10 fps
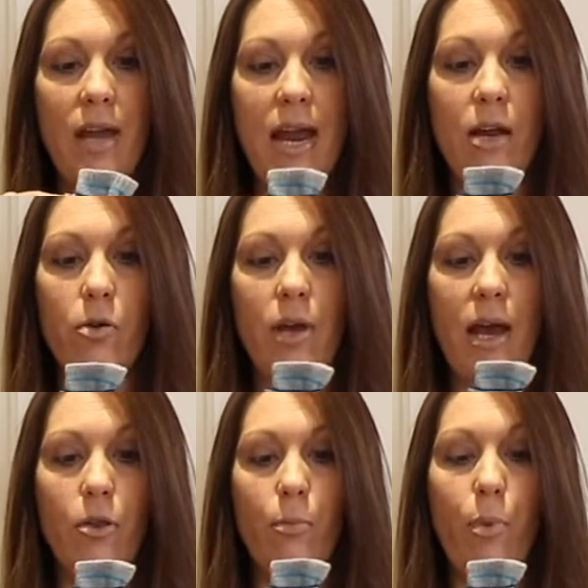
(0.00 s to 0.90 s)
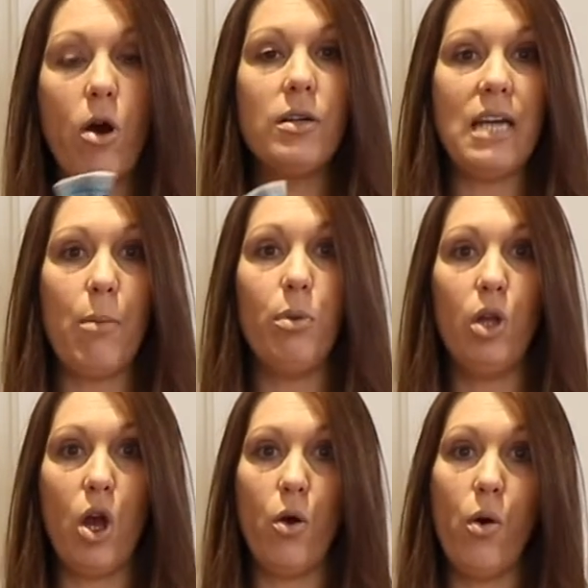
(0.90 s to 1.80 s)
the ankle, the other part down
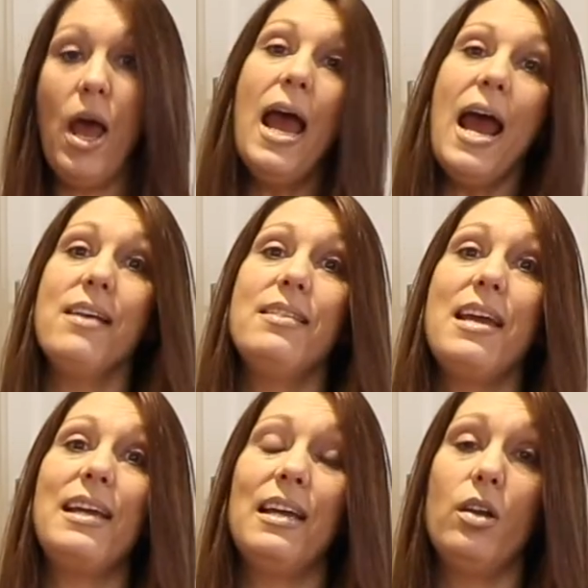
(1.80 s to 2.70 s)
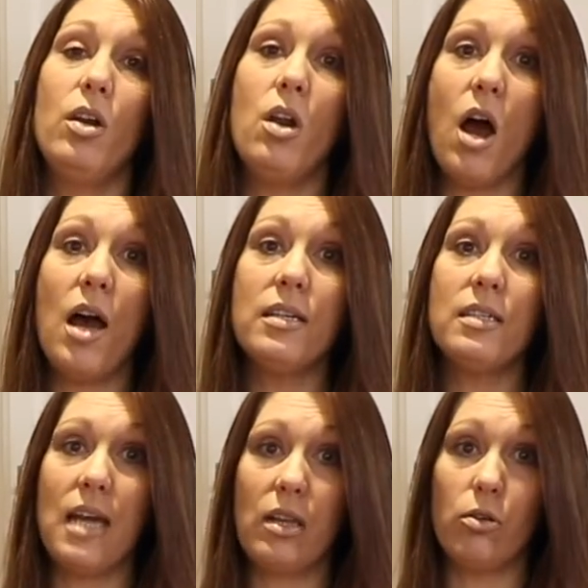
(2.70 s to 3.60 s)
below, and they cannot
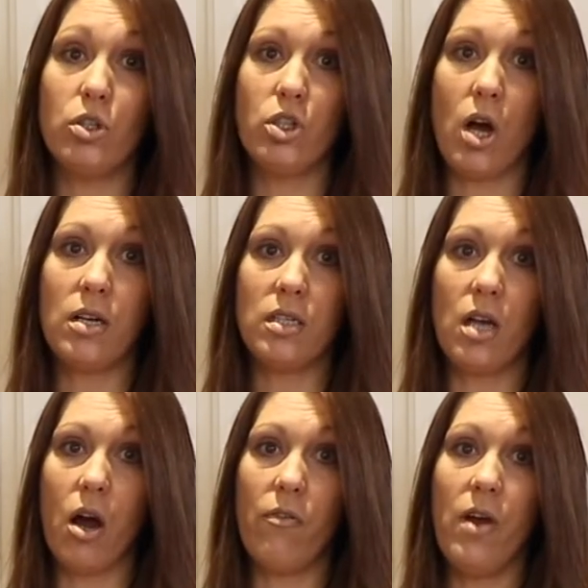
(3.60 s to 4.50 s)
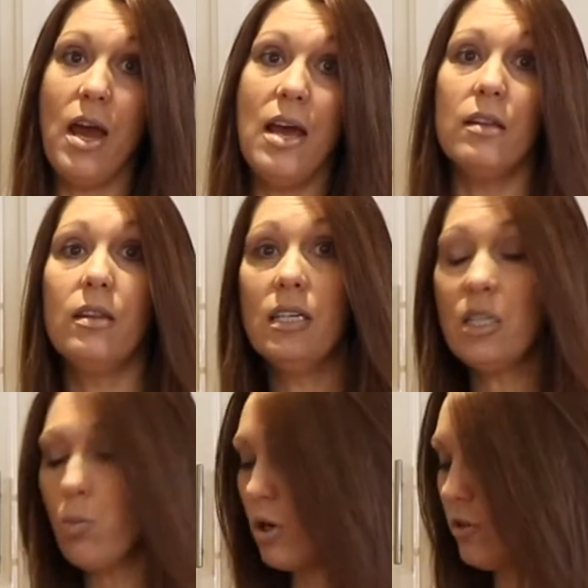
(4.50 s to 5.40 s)
take their socks off.
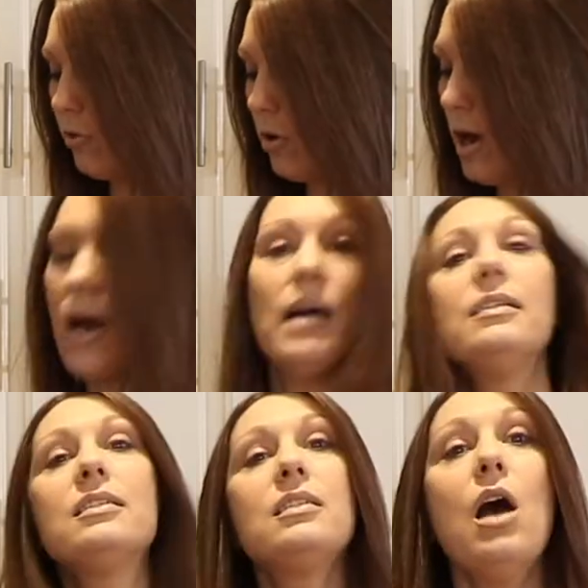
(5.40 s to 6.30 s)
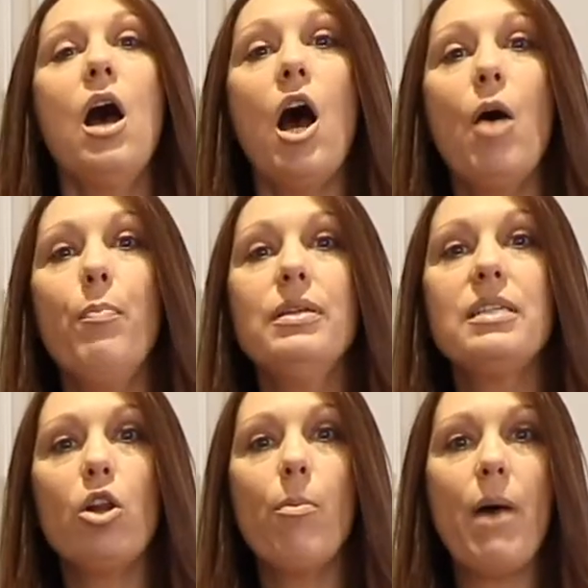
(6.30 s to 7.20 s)
This worked for us up
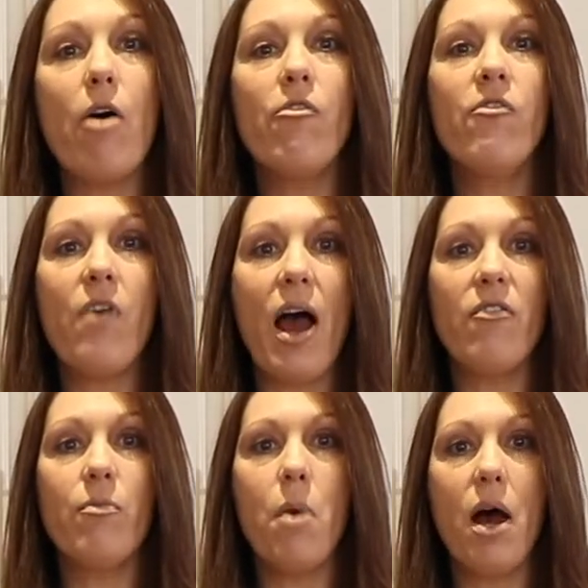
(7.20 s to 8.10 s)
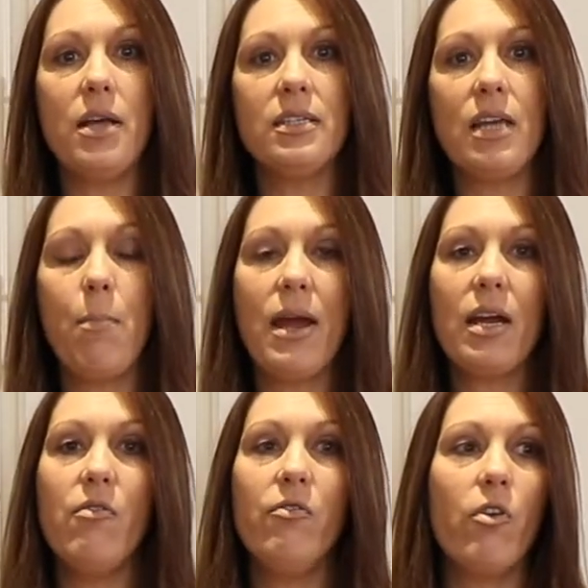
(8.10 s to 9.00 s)
until about 5 months. They make
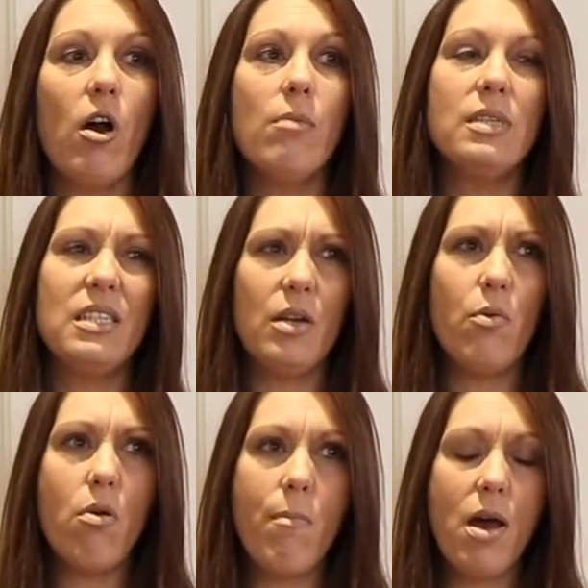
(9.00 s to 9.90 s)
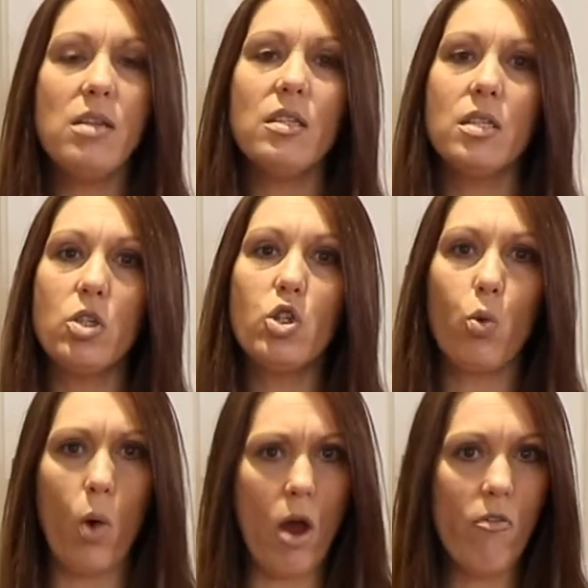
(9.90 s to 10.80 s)
them from 0 months to
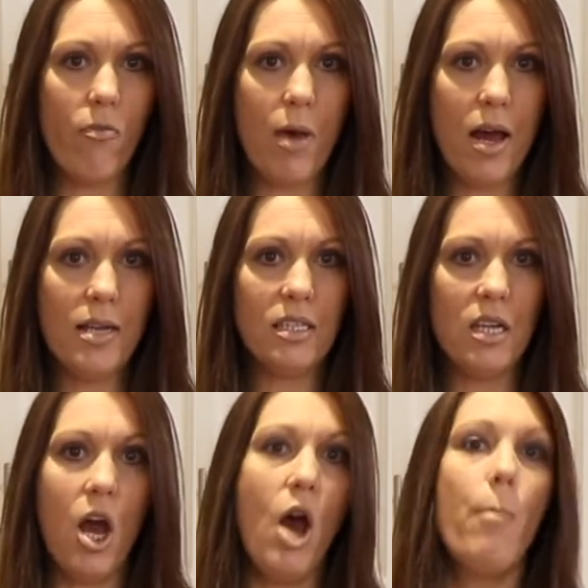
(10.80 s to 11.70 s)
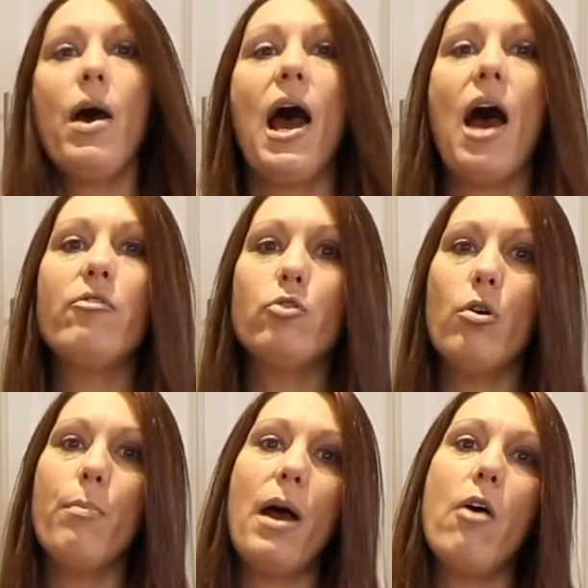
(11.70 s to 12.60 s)
12 months. But after
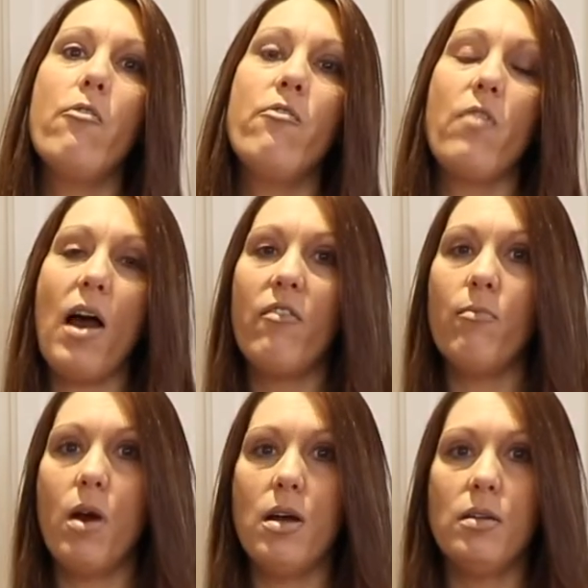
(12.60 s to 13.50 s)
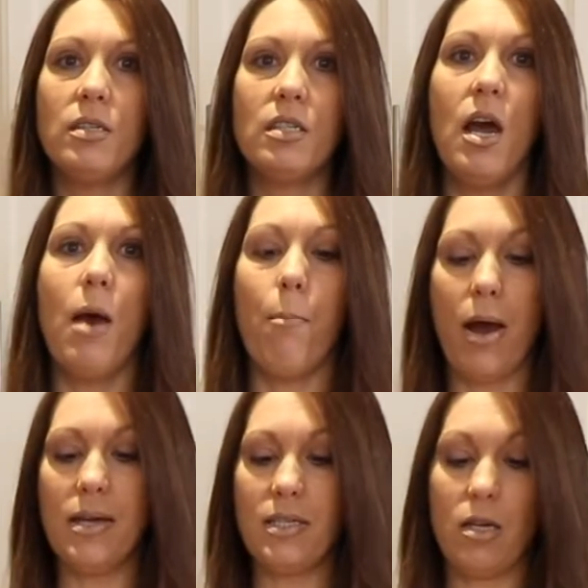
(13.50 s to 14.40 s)
about 5 months,
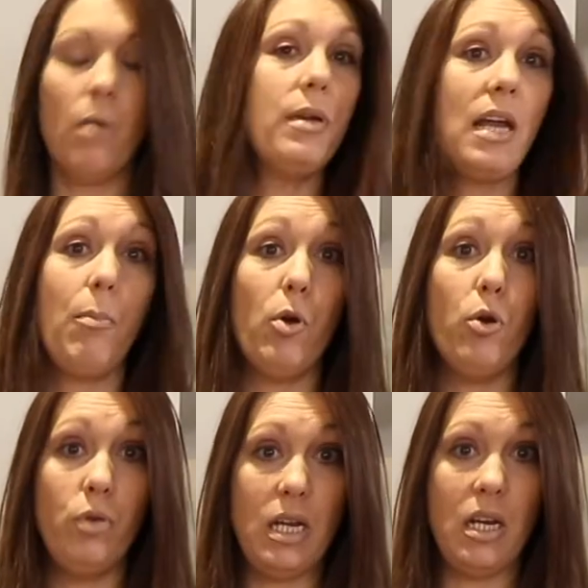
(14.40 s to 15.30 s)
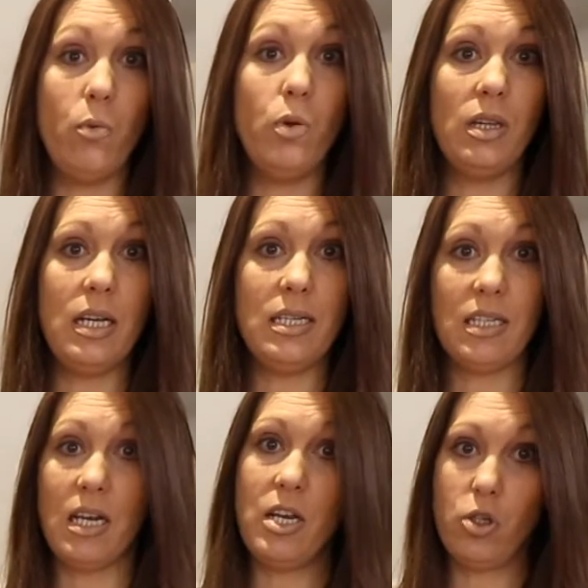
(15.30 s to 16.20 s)
my son became a Houdini with these,
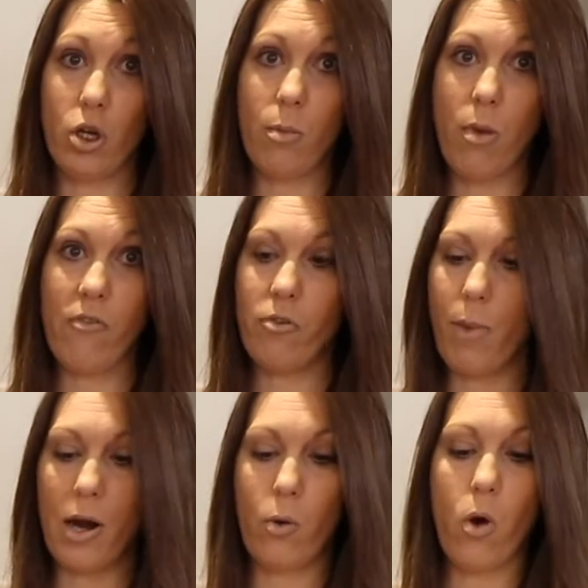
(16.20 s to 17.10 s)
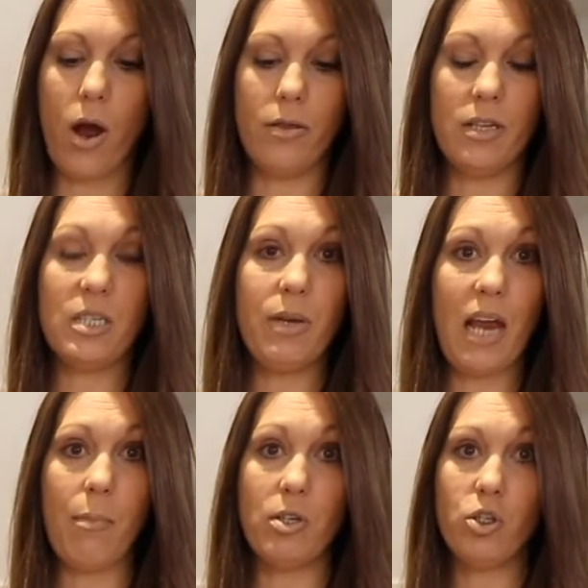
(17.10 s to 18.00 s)
and he took them off no matter what. And this
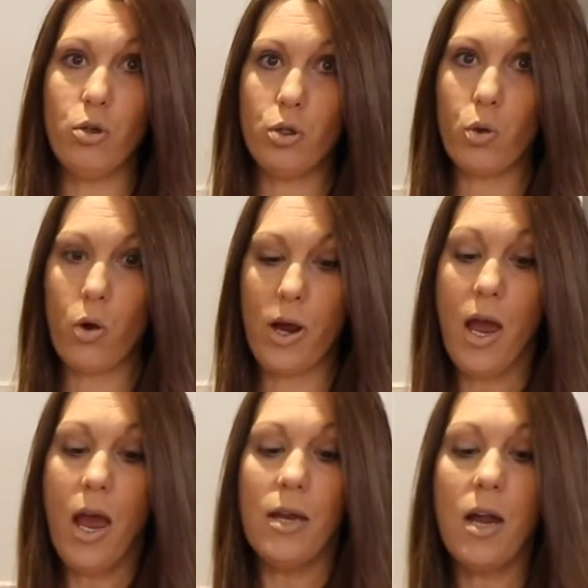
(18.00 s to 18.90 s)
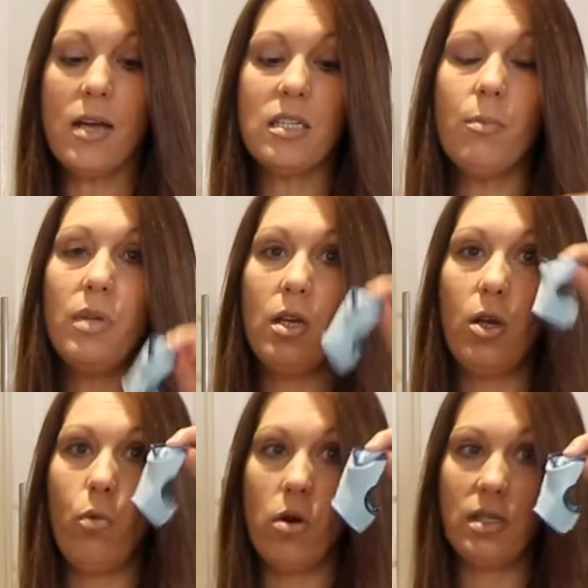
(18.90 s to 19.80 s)
became a chew toy, not something
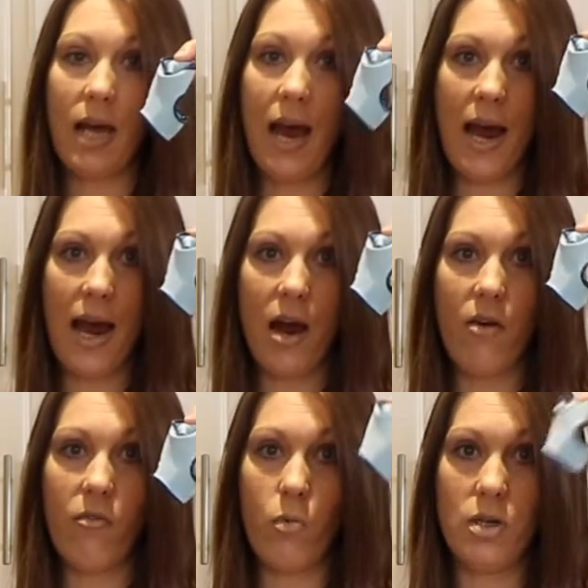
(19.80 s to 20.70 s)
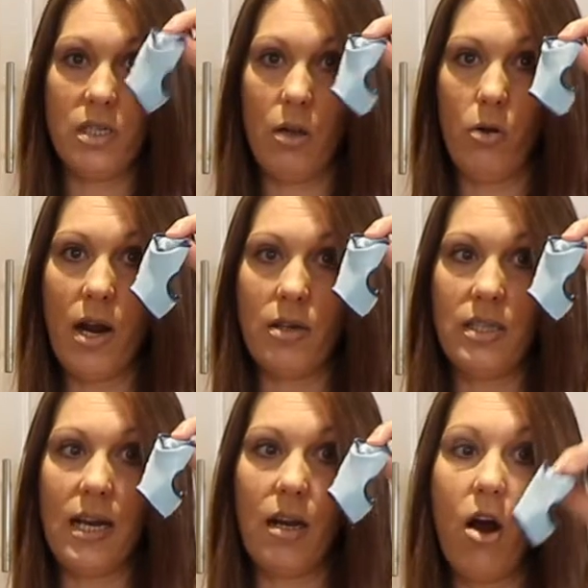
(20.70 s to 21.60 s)
you want to have once they learn how to
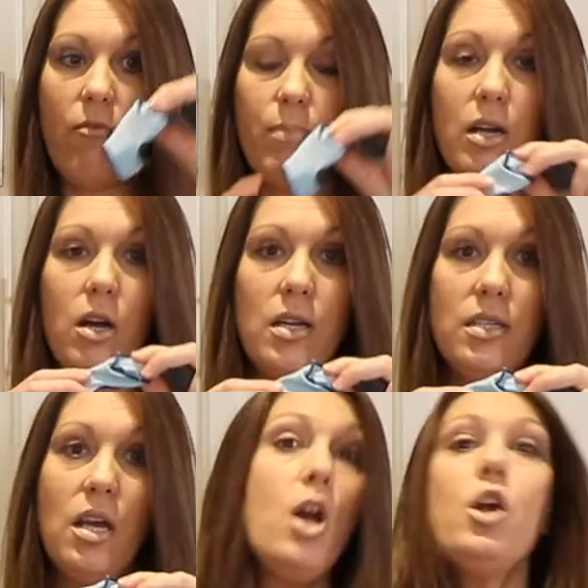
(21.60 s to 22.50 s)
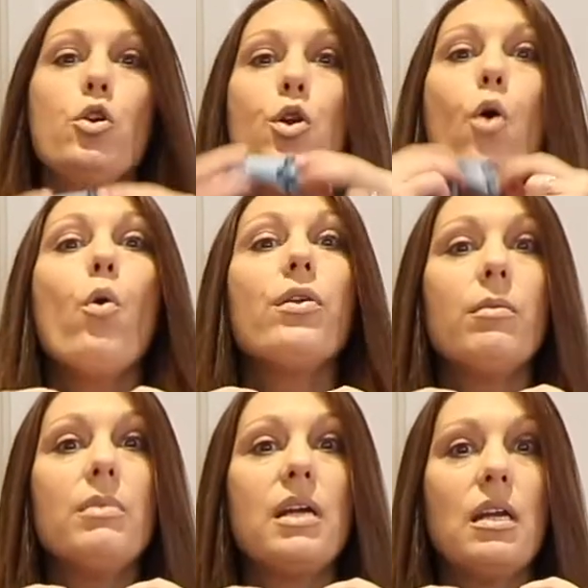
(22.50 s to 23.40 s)
take it off, because you don't want
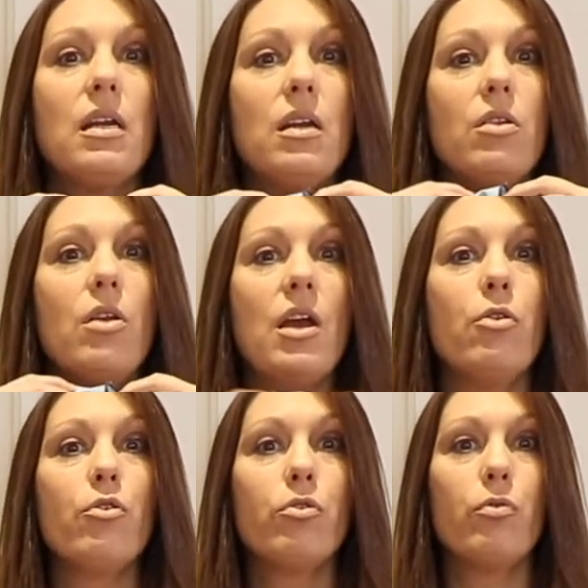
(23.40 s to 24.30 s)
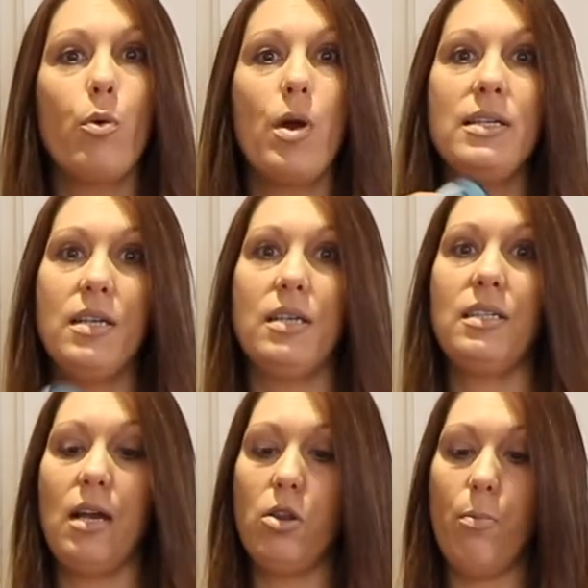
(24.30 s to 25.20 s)
them to get it in their throat. It does
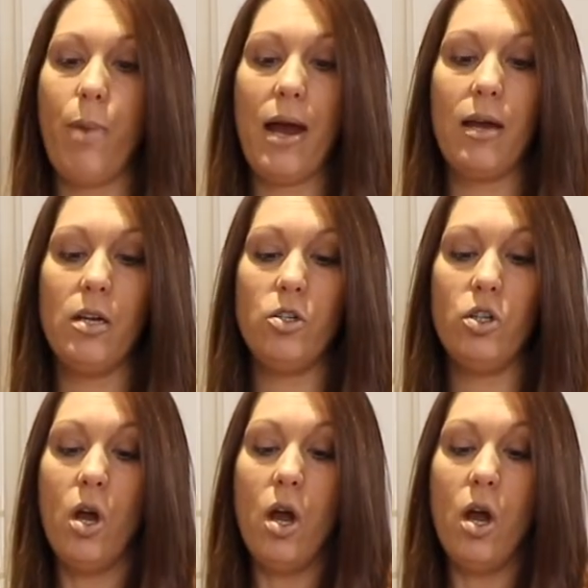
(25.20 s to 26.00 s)
say on the package